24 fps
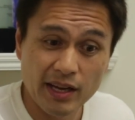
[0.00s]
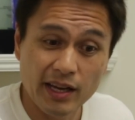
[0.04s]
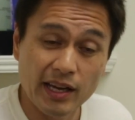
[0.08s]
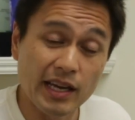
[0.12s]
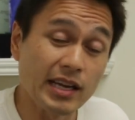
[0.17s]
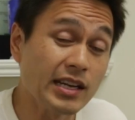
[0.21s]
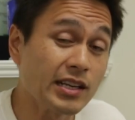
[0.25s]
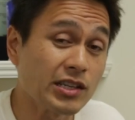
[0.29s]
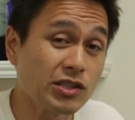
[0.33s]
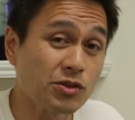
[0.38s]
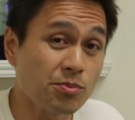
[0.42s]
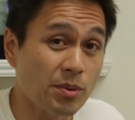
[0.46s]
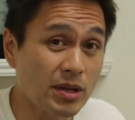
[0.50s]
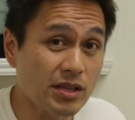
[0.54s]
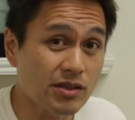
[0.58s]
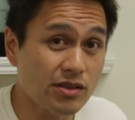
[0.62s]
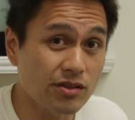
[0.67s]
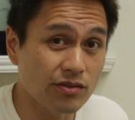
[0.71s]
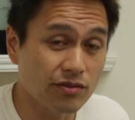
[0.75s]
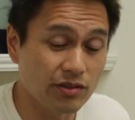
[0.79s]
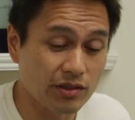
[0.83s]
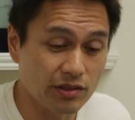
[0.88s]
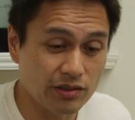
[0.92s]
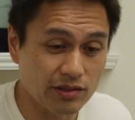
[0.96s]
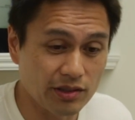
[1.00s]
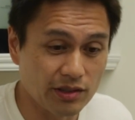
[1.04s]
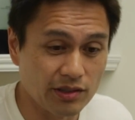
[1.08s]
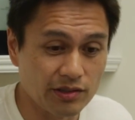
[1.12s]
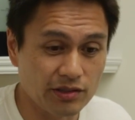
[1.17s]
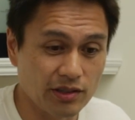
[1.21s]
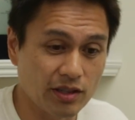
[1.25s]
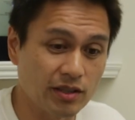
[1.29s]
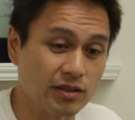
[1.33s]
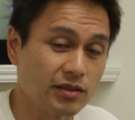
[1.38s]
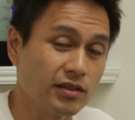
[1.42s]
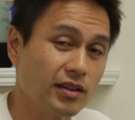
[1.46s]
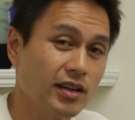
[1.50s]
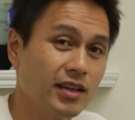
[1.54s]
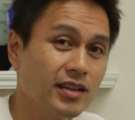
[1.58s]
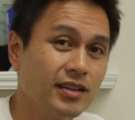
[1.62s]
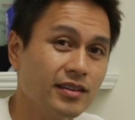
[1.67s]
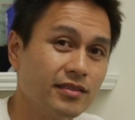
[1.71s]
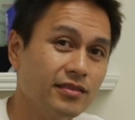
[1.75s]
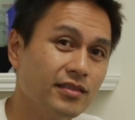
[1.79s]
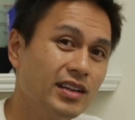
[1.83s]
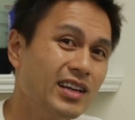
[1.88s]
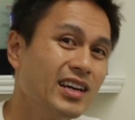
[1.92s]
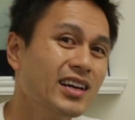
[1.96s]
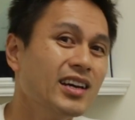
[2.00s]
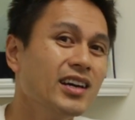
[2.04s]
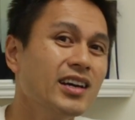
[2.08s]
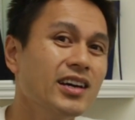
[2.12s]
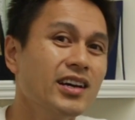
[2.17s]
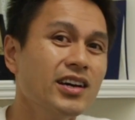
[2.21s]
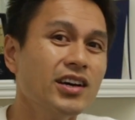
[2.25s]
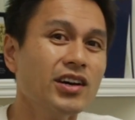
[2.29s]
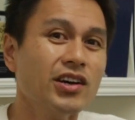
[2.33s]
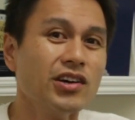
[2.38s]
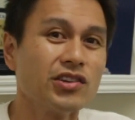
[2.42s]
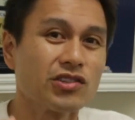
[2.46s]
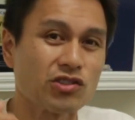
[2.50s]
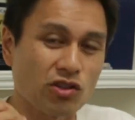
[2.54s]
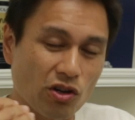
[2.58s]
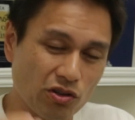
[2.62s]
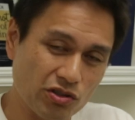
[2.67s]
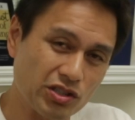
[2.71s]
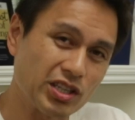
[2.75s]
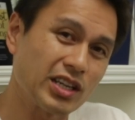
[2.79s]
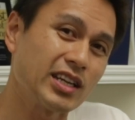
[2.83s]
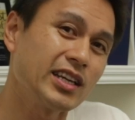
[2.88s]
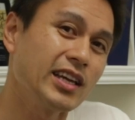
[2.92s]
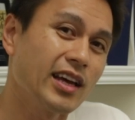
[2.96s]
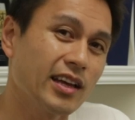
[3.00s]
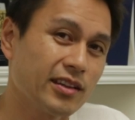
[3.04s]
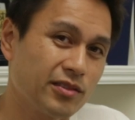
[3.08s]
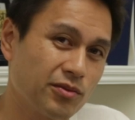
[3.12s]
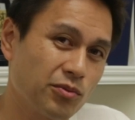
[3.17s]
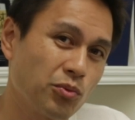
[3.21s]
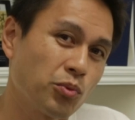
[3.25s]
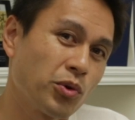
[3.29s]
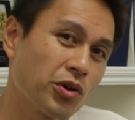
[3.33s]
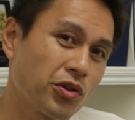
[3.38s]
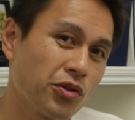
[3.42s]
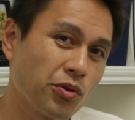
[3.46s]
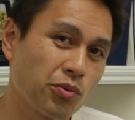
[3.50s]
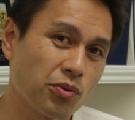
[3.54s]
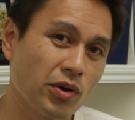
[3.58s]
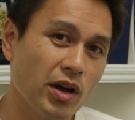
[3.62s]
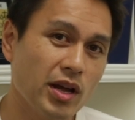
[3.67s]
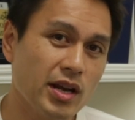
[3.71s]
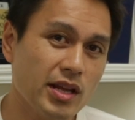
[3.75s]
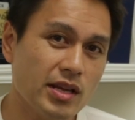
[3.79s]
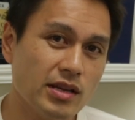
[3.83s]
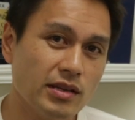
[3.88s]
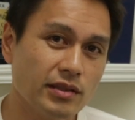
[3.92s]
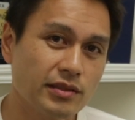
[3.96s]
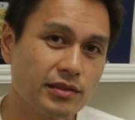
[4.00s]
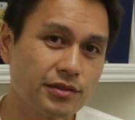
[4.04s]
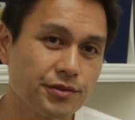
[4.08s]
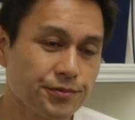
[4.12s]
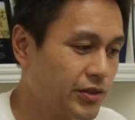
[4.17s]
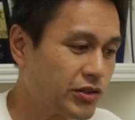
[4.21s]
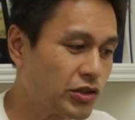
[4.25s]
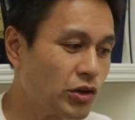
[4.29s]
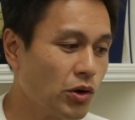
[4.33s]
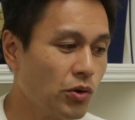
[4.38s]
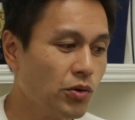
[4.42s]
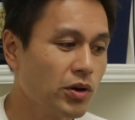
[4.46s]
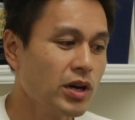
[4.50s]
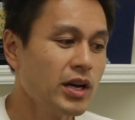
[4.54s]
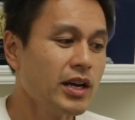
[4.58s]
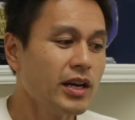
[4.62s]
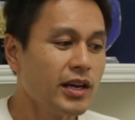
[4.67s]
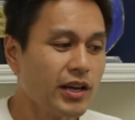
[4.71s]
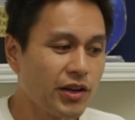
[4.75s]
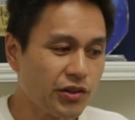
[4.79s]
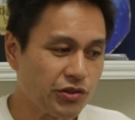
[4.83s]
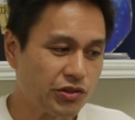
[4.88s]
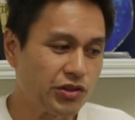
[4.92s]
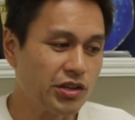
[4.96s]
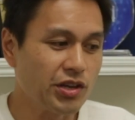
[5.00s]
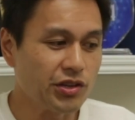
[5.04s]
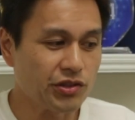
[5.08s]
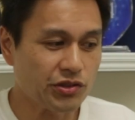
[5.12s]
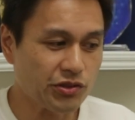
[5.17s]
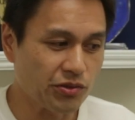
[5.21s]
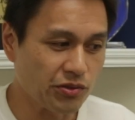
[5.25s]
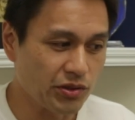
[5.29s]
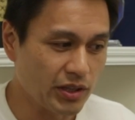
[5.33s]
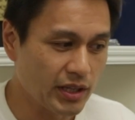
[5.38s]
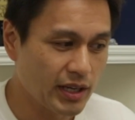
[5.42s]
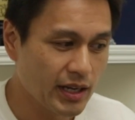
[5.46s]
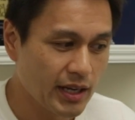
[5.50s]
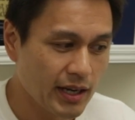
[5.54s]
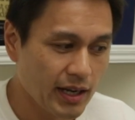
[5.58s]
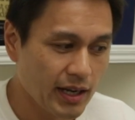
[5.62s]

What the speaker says: inexpensive as this and start to get where the Red is. So here's the history.